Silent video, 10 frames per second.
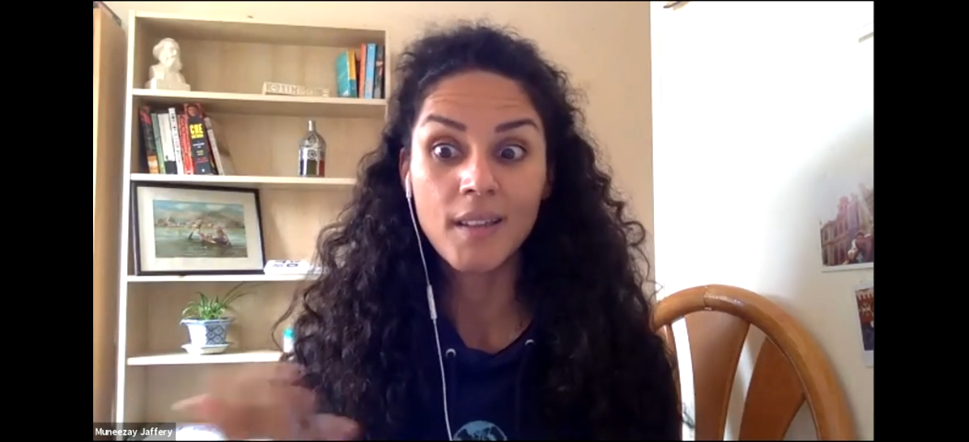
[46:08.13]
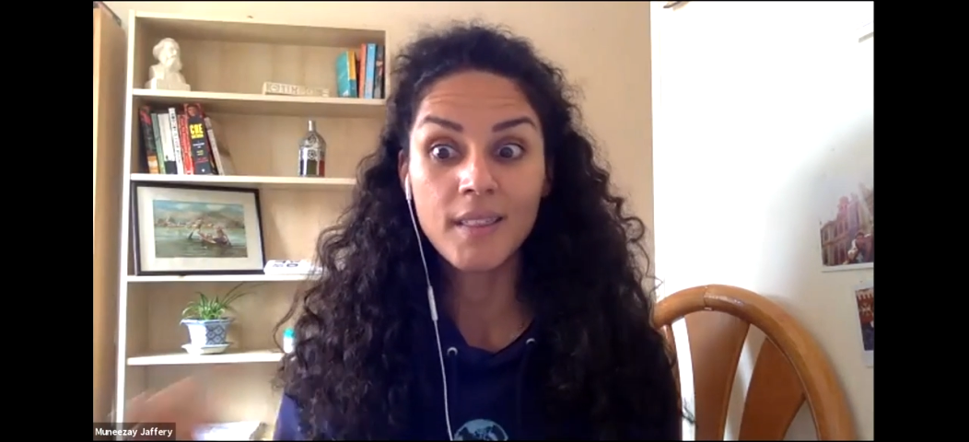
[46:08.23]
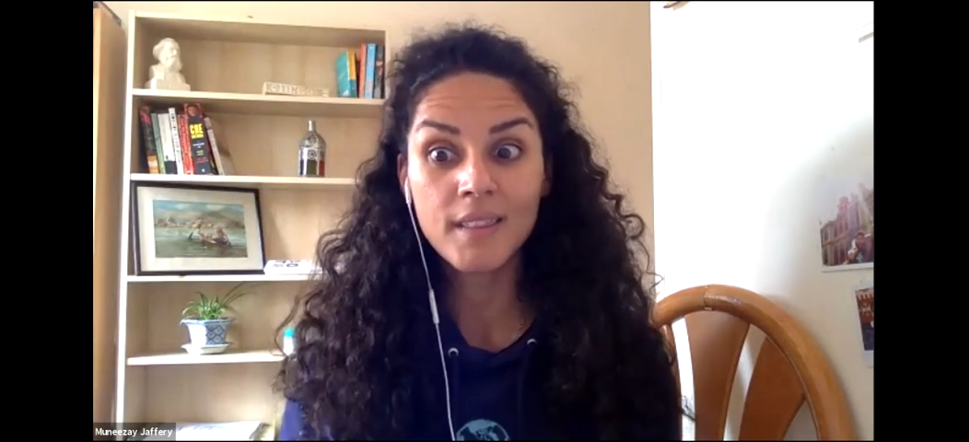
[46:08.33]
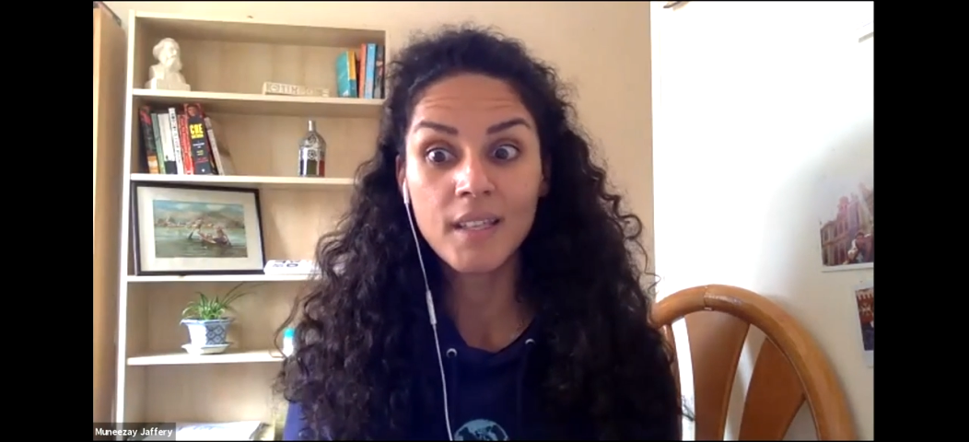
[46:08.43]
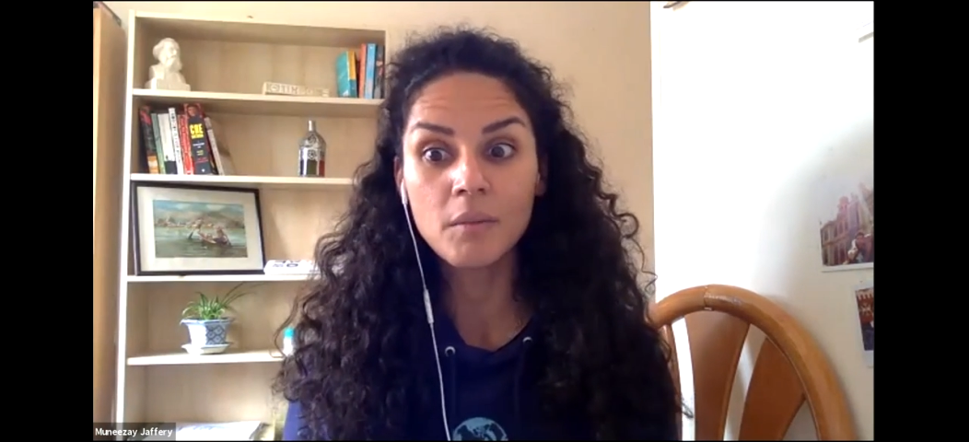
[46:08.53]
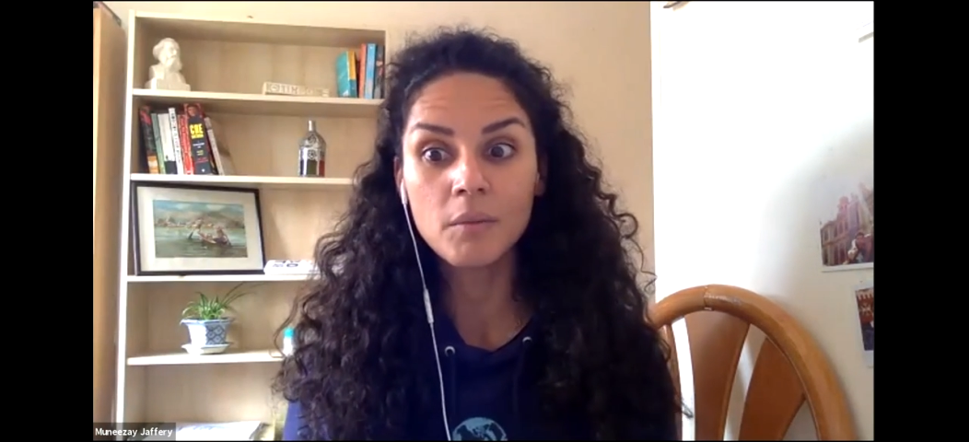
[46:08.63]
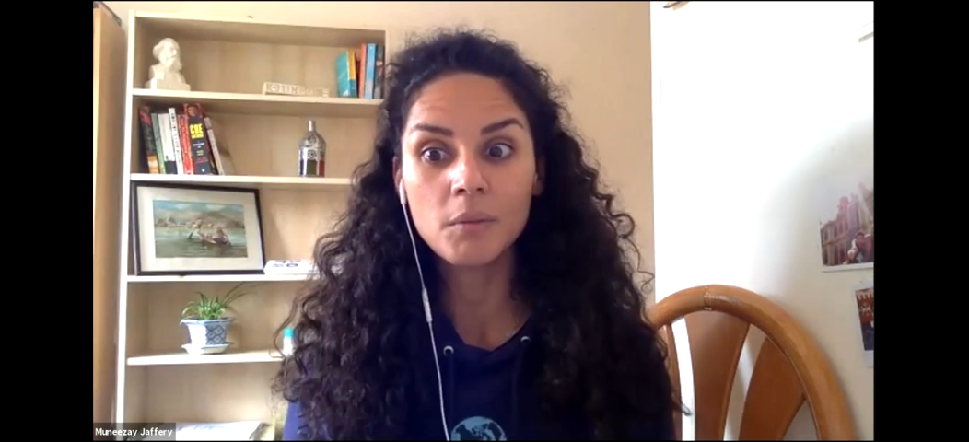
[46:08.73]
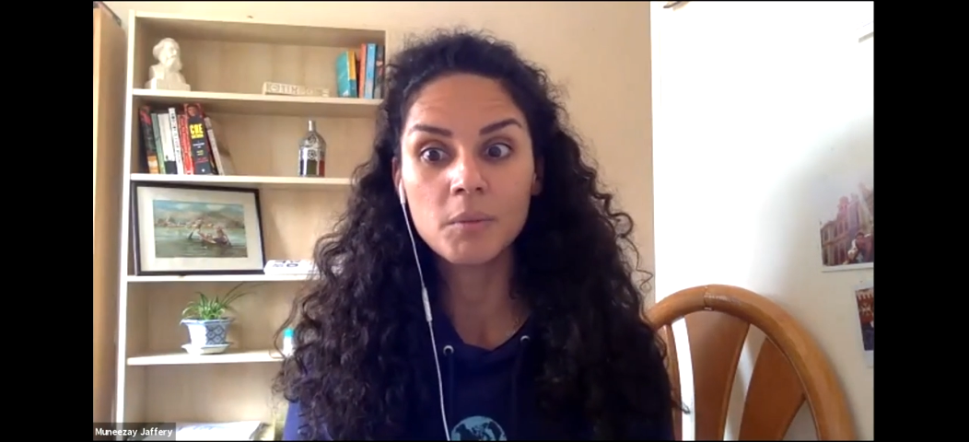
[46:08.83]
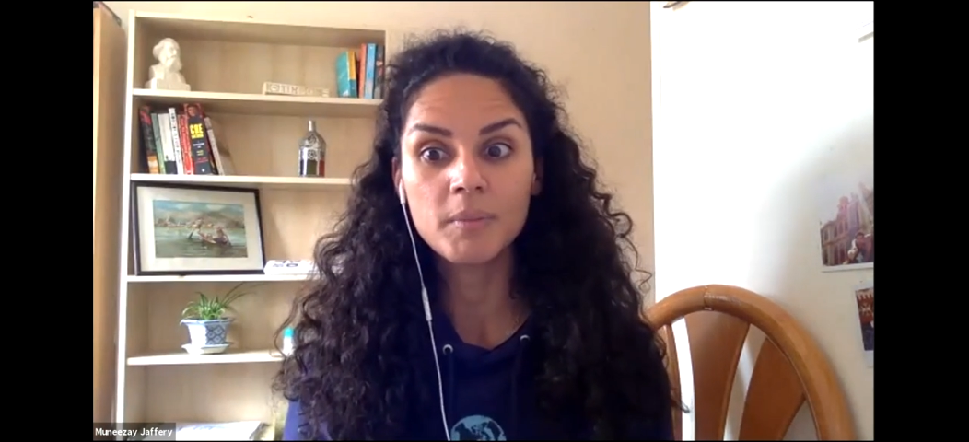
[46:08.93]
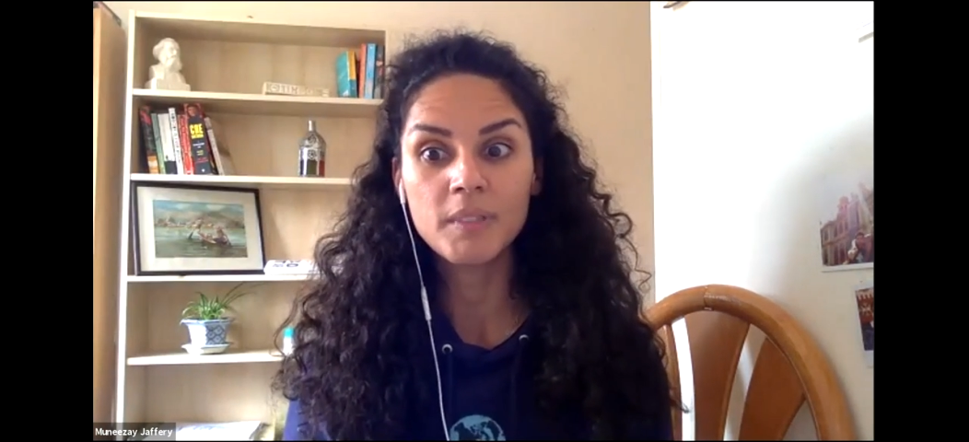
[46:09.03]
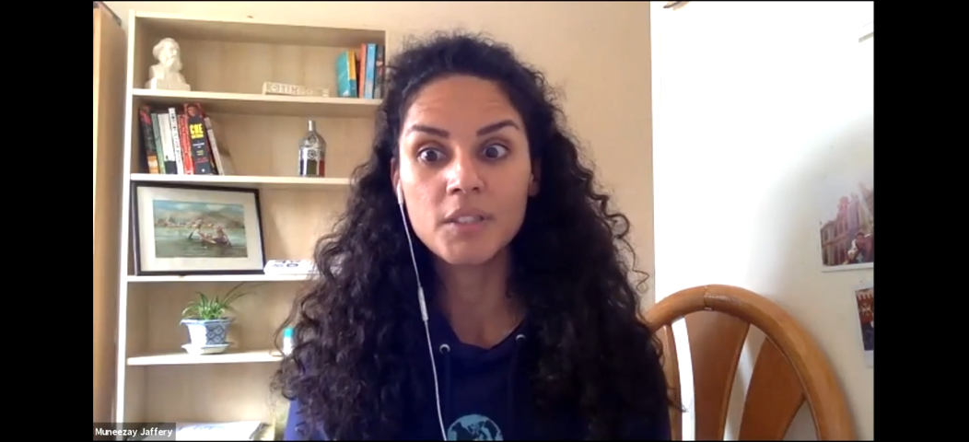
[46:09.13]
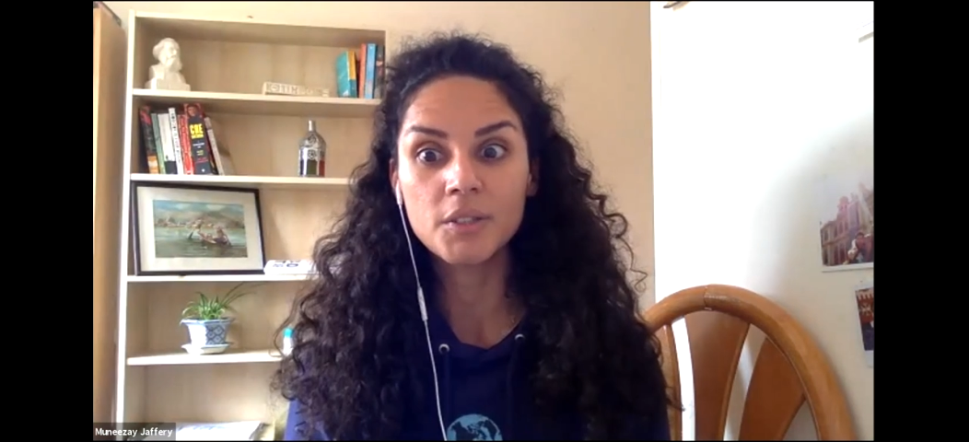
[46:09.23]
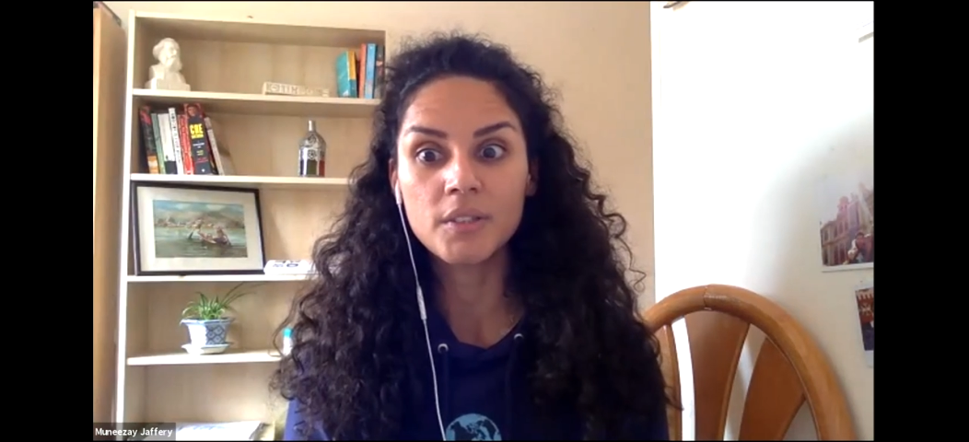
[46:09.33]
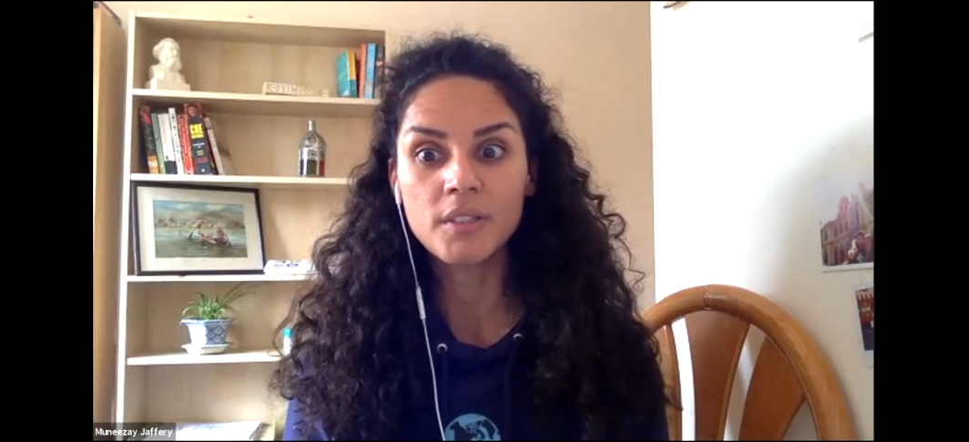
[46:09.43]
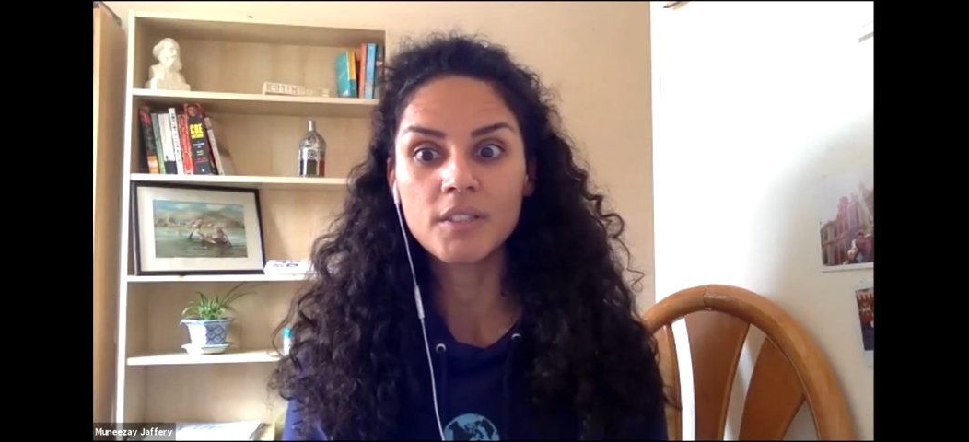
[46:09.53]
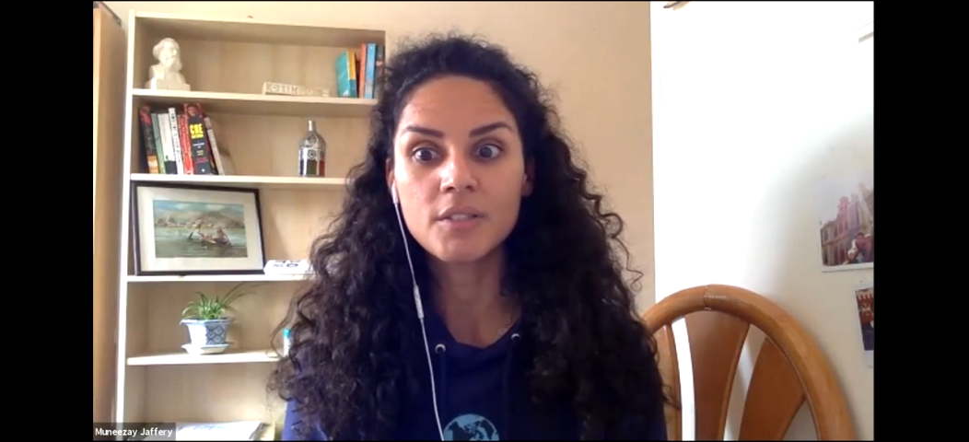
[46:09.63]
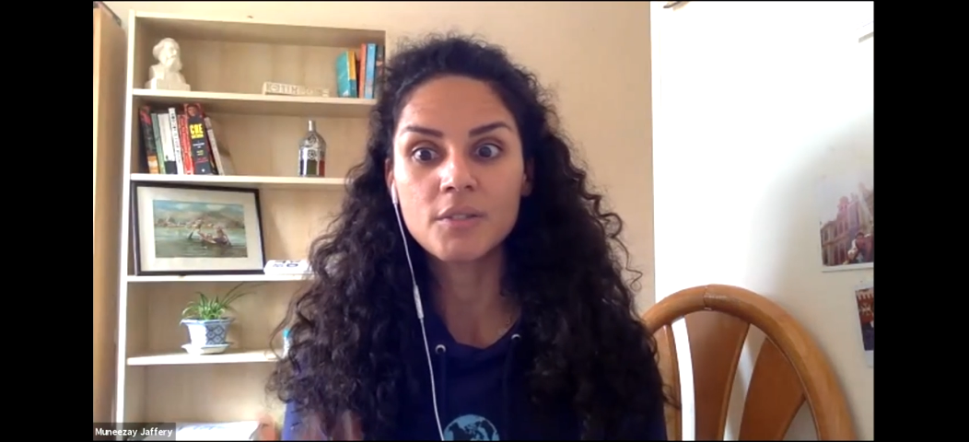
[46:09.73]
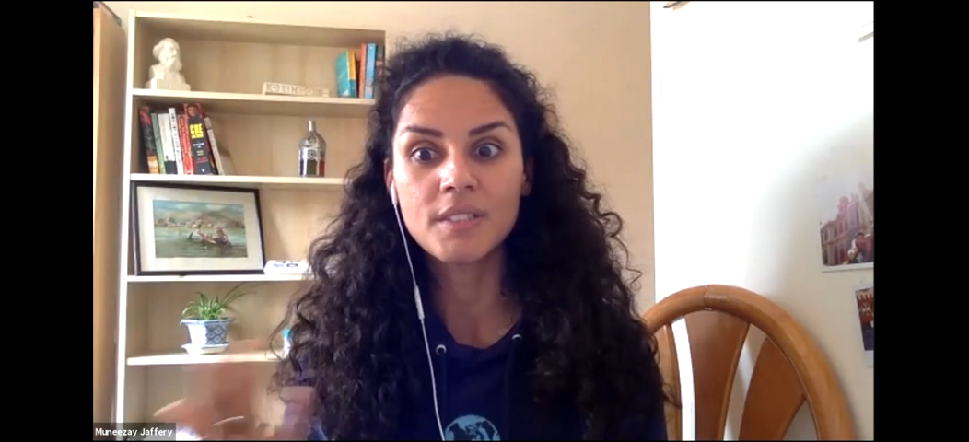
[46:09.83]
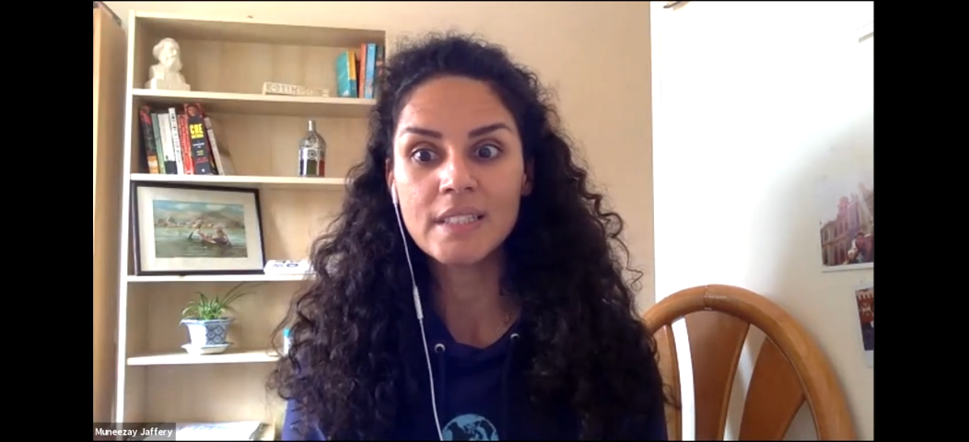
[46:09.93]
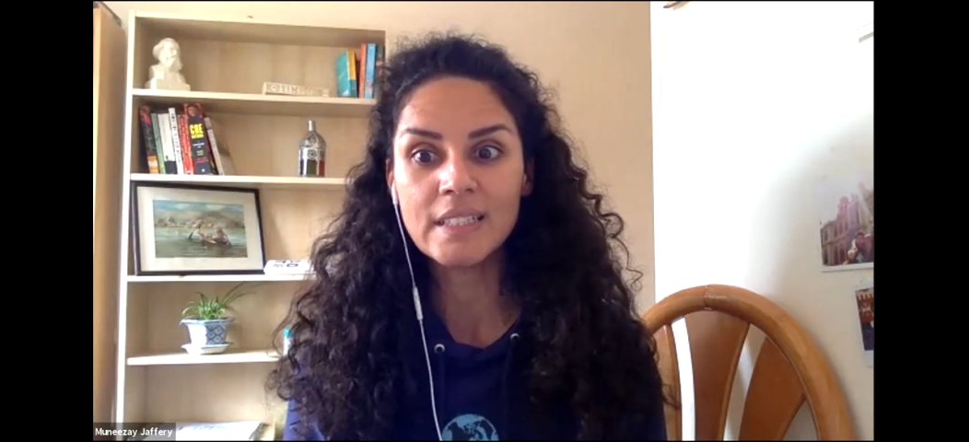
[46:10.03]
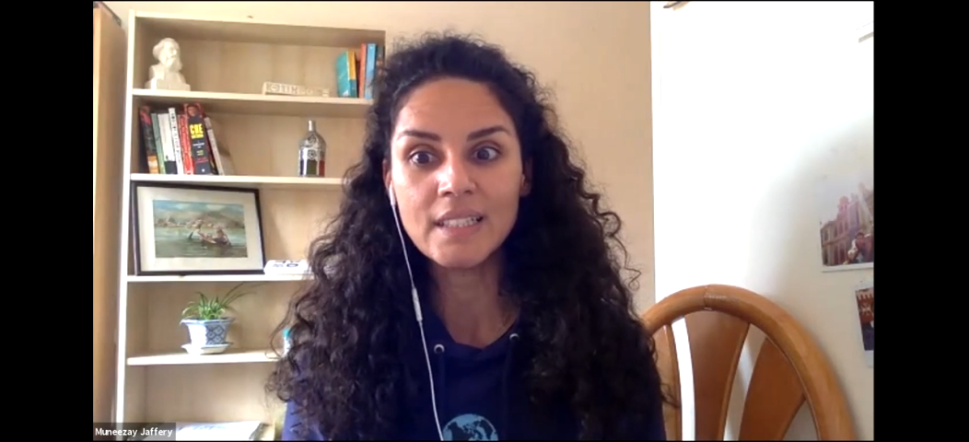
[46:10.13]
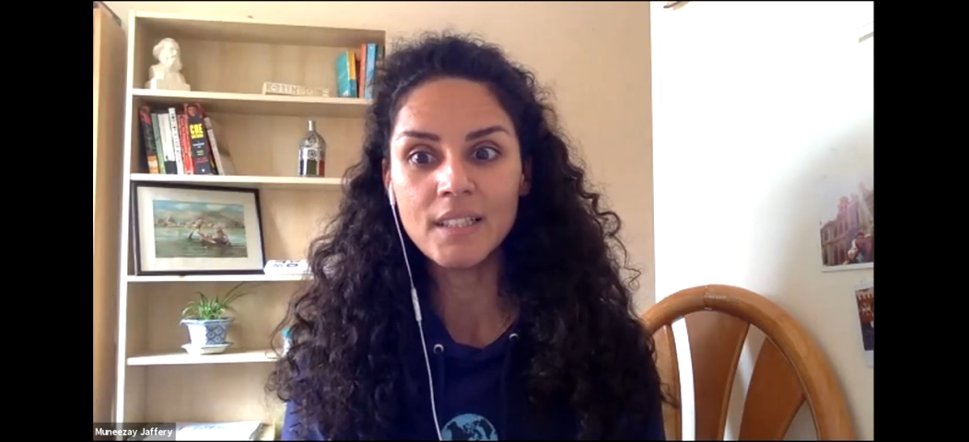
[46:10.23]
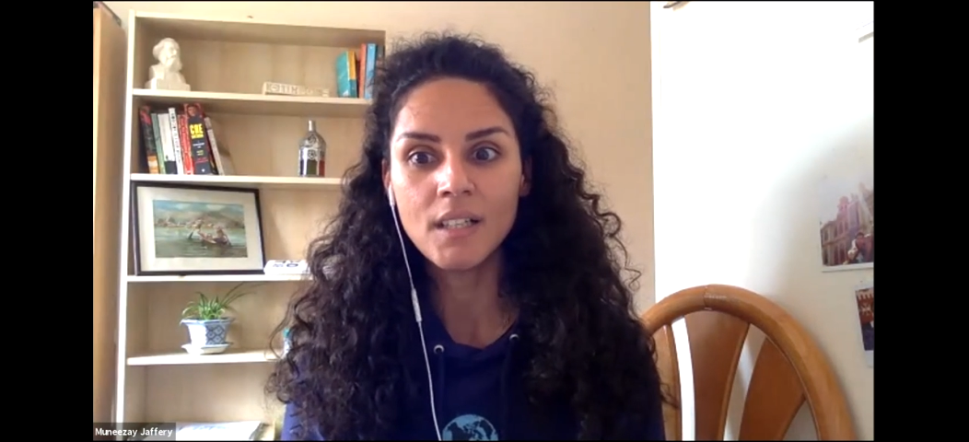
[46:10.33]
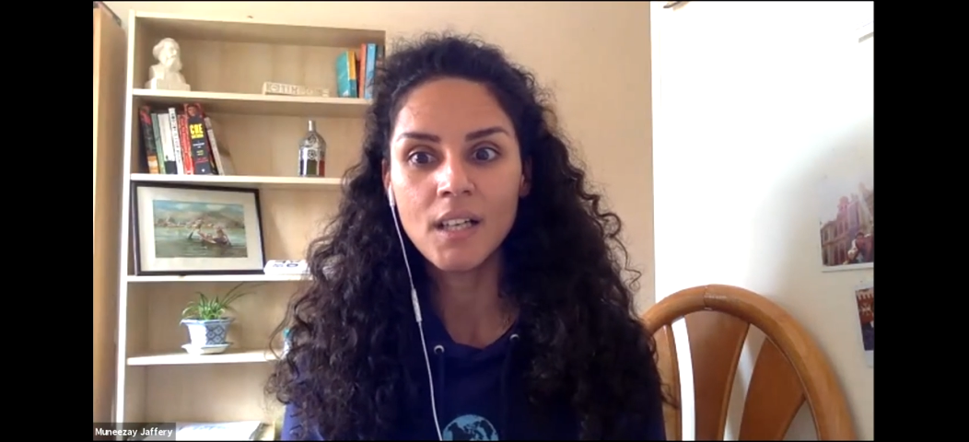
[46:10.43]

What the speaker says: I think what would be good is to see,